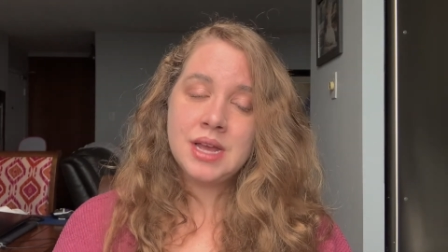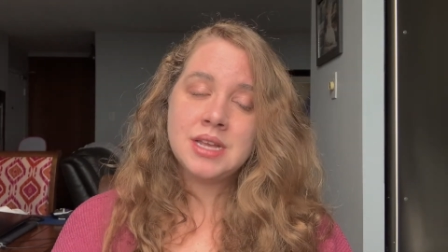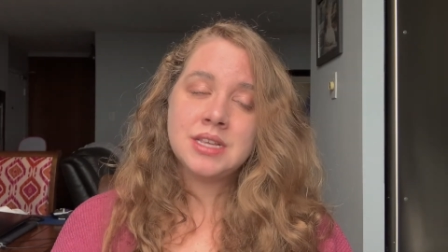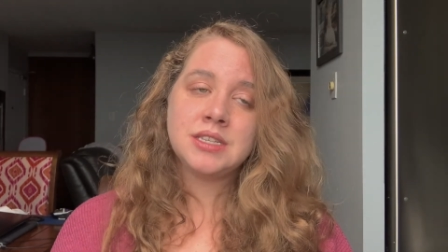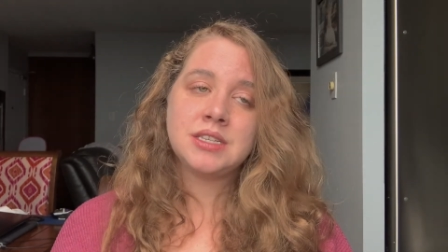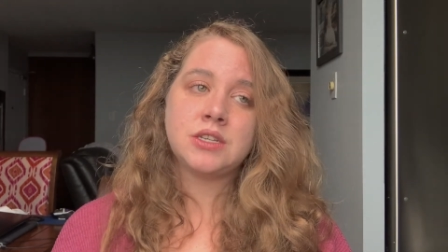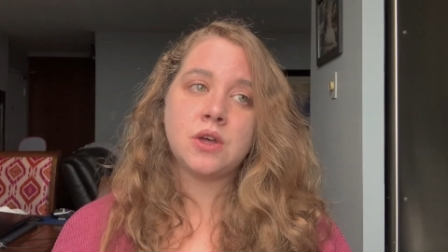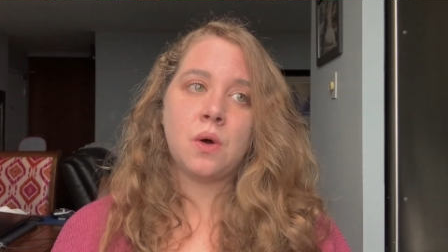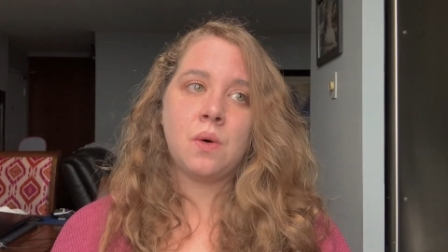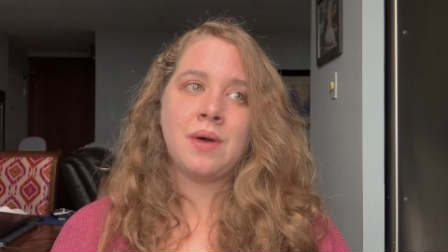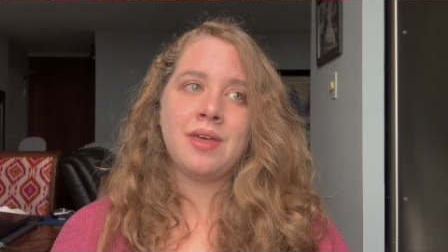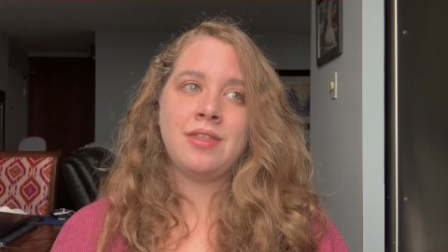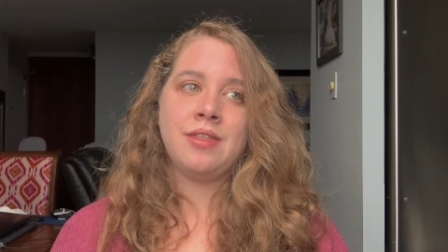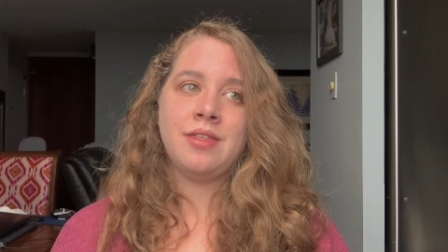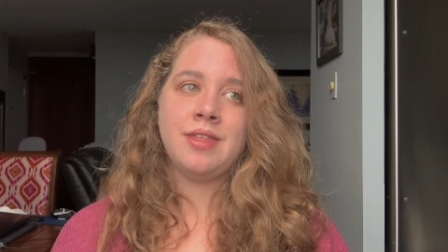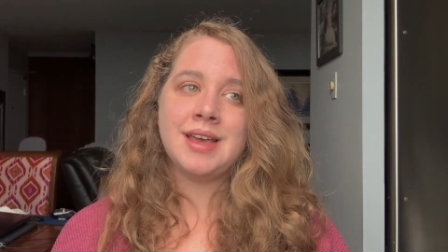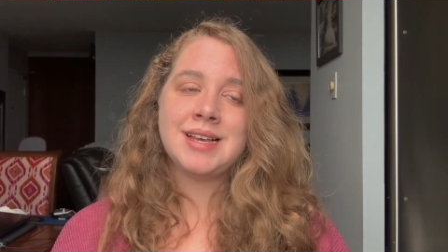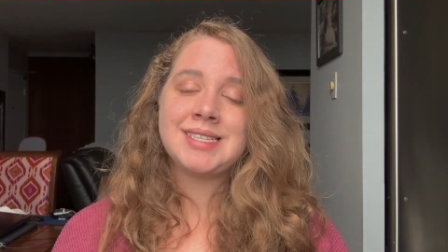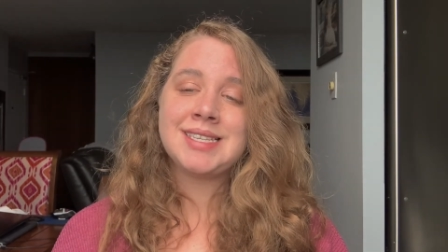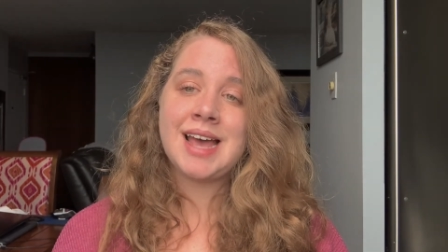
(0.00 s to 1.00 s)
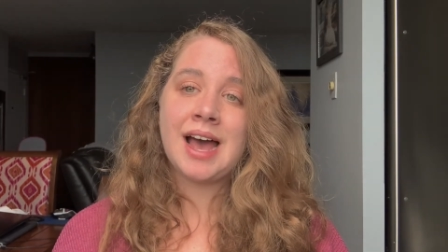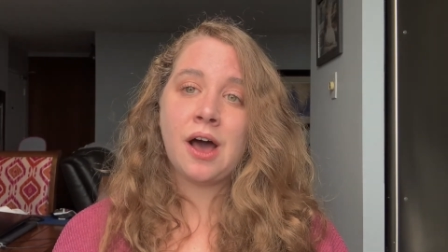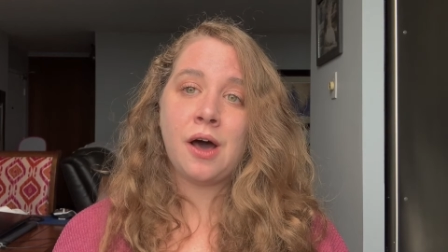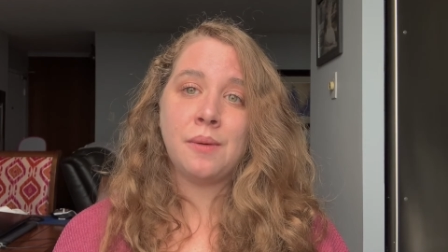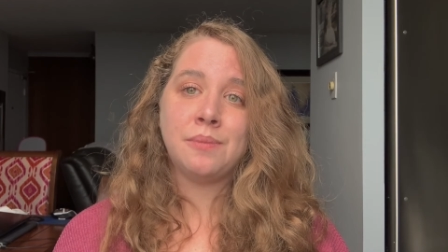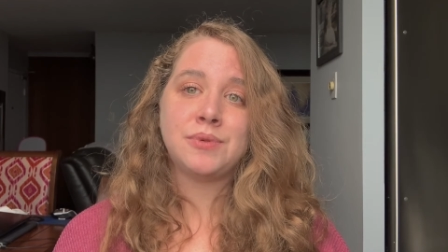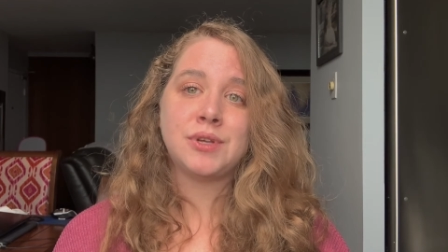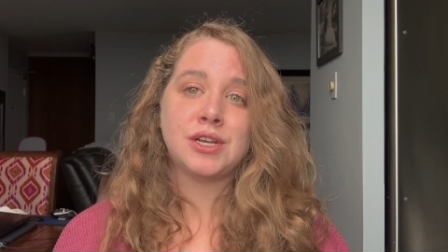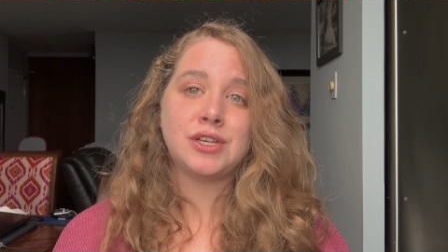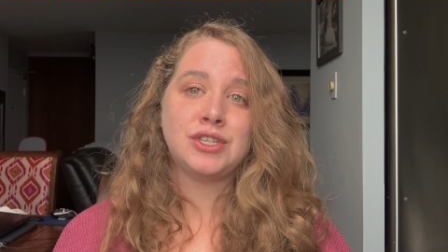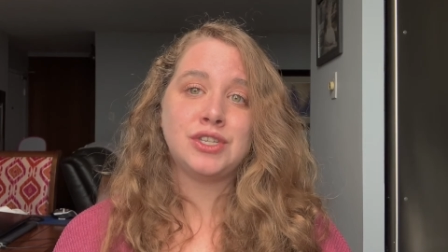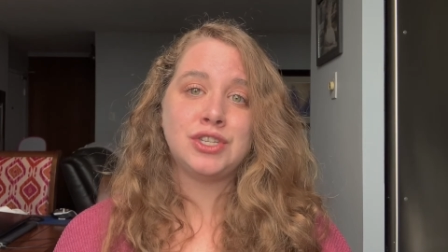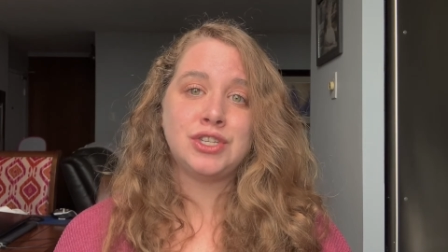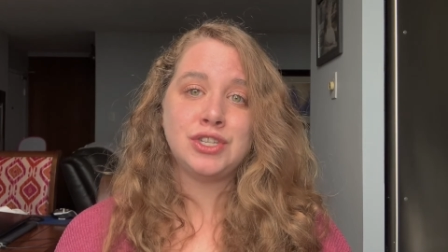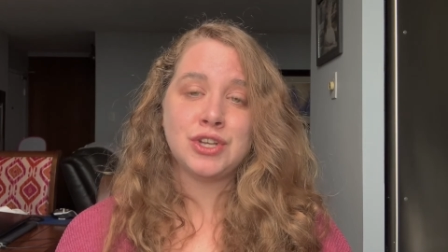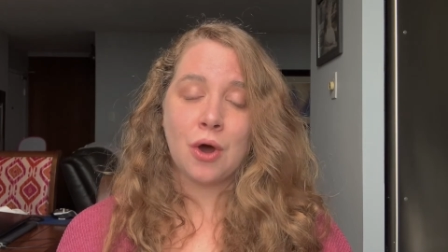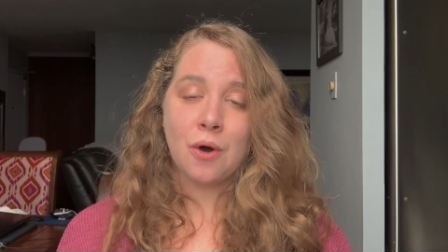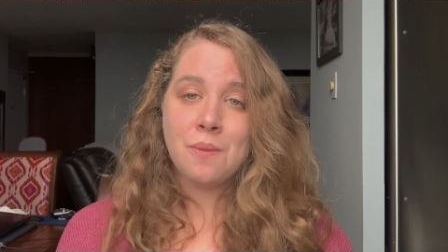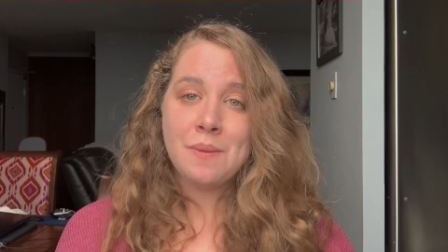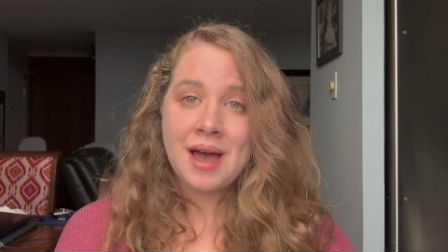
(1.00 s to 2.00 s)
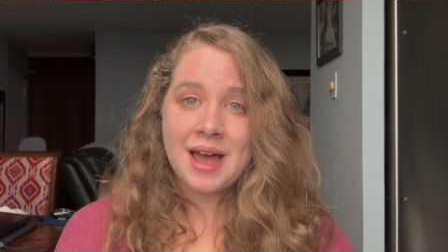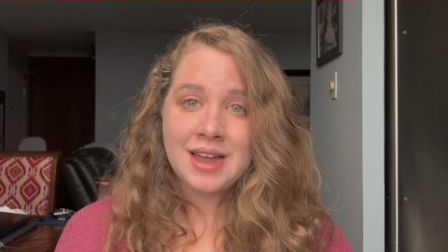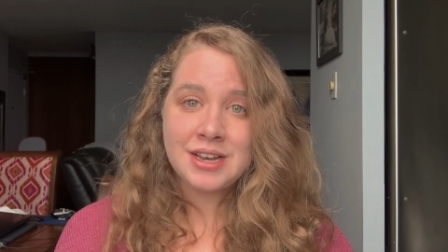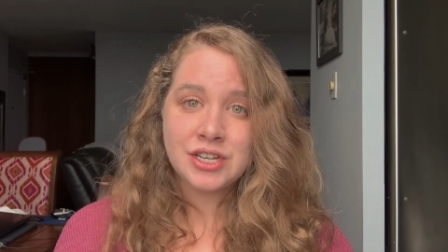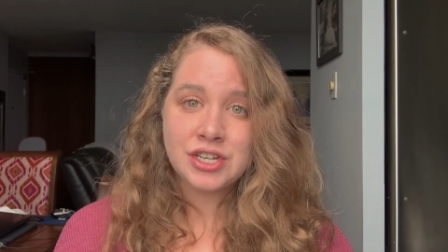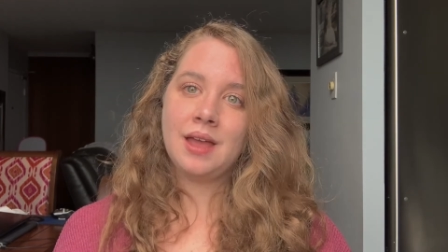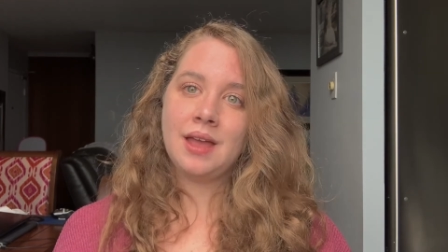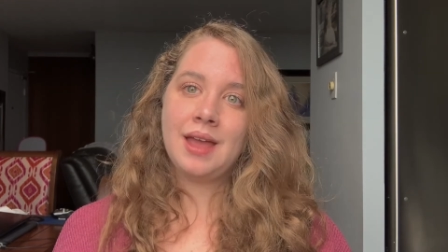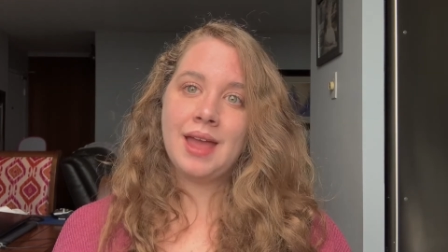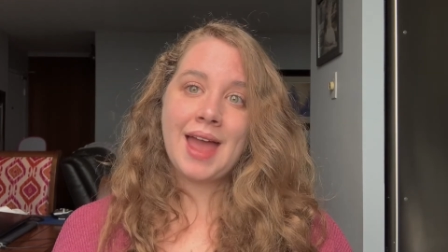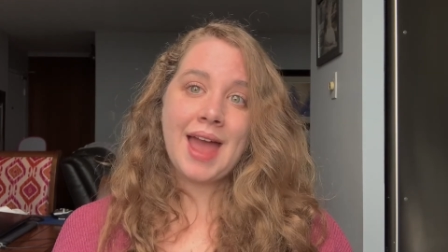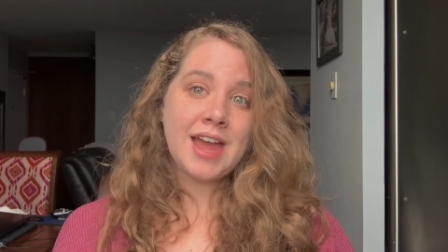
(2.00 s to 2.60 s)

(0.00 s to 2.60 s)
So this helped so much